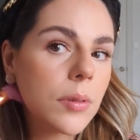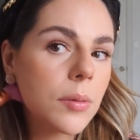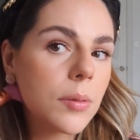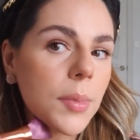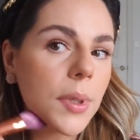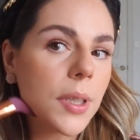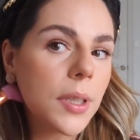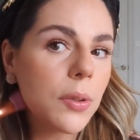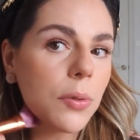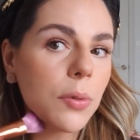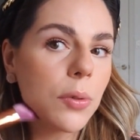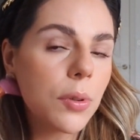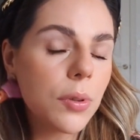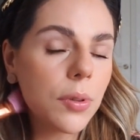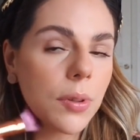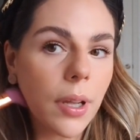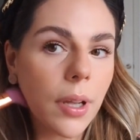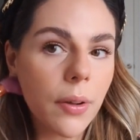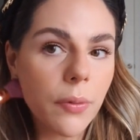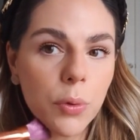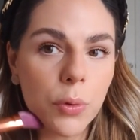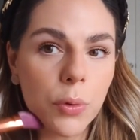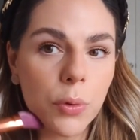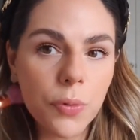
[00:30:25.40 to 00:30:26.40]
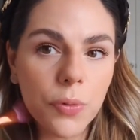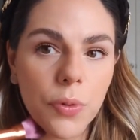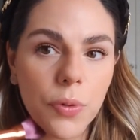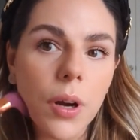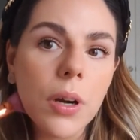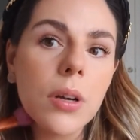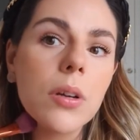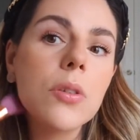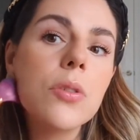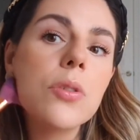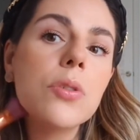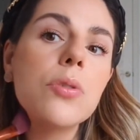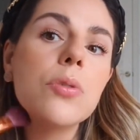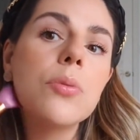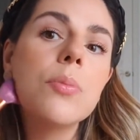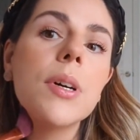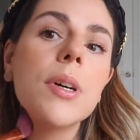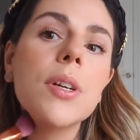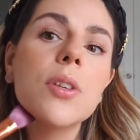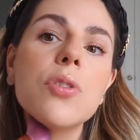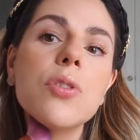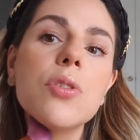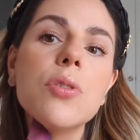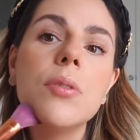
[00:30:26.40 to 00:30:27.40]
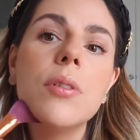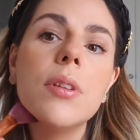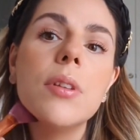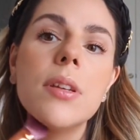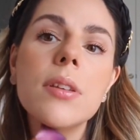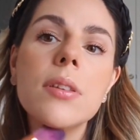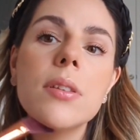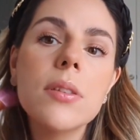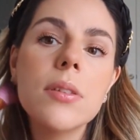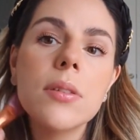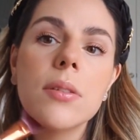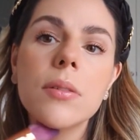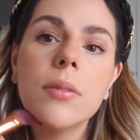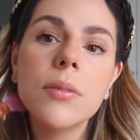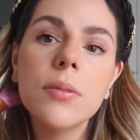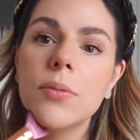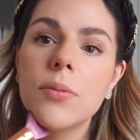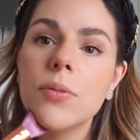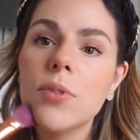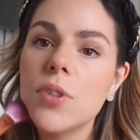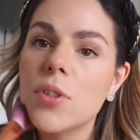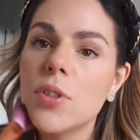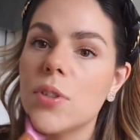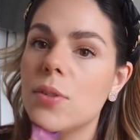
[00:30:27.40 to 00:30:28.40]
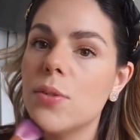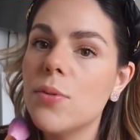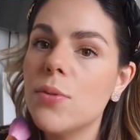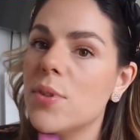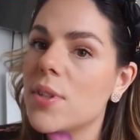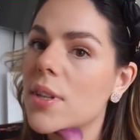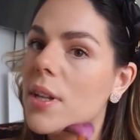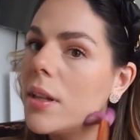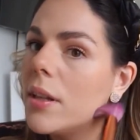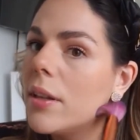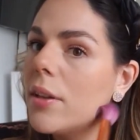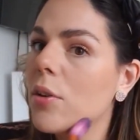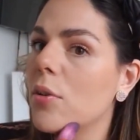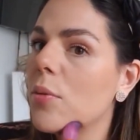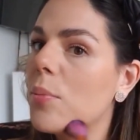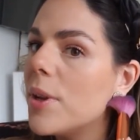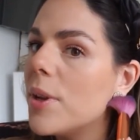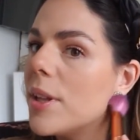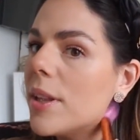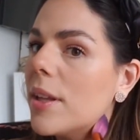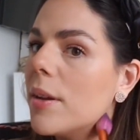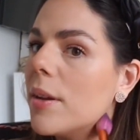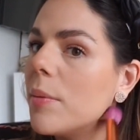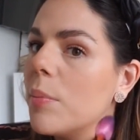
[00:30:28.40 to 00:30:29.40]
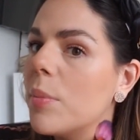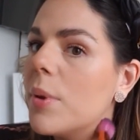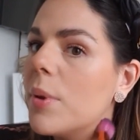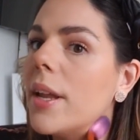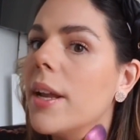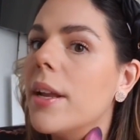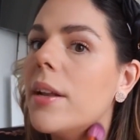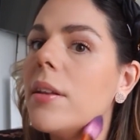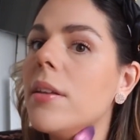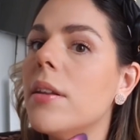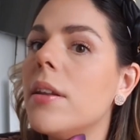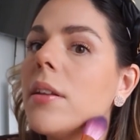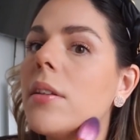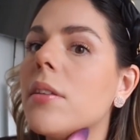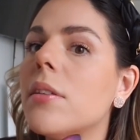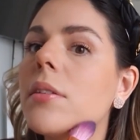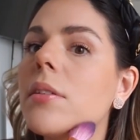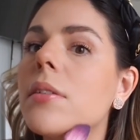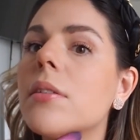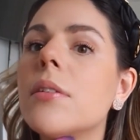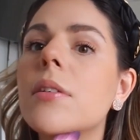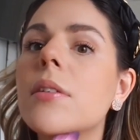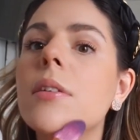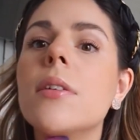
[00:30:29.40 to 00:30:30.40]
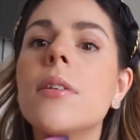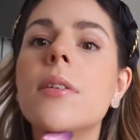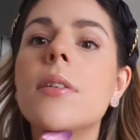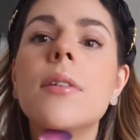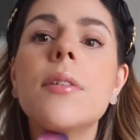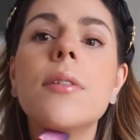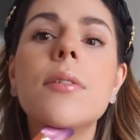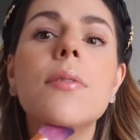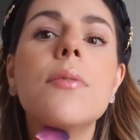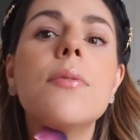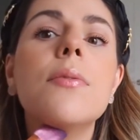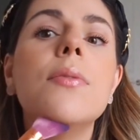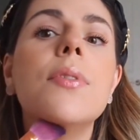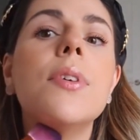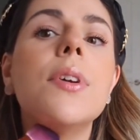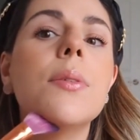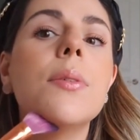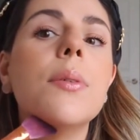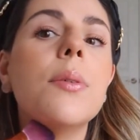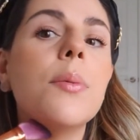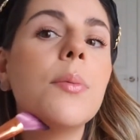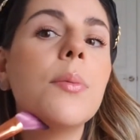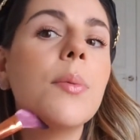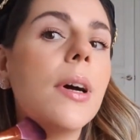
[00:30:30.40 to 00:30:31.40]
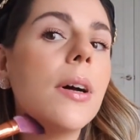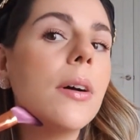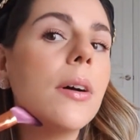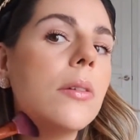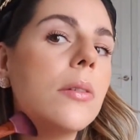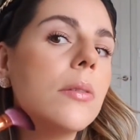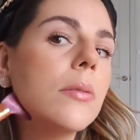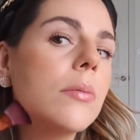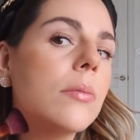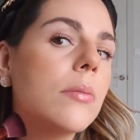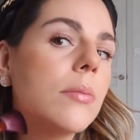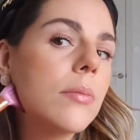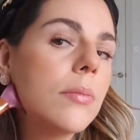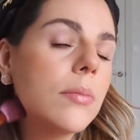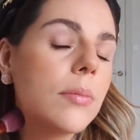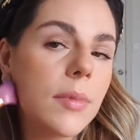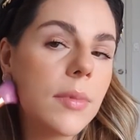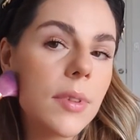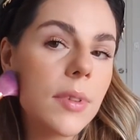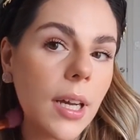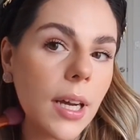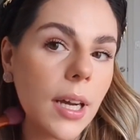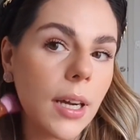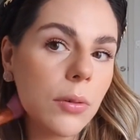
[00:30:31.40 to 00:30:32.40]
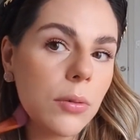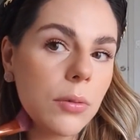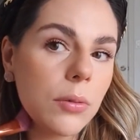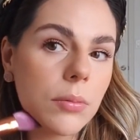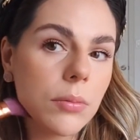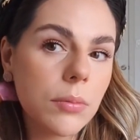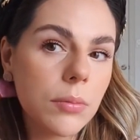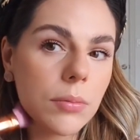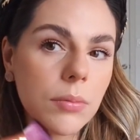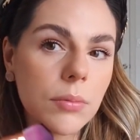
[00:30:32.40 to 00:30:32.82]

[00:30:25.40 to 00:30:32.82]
But you don't have to focus too much on this, just use a little bit and blend it very well down.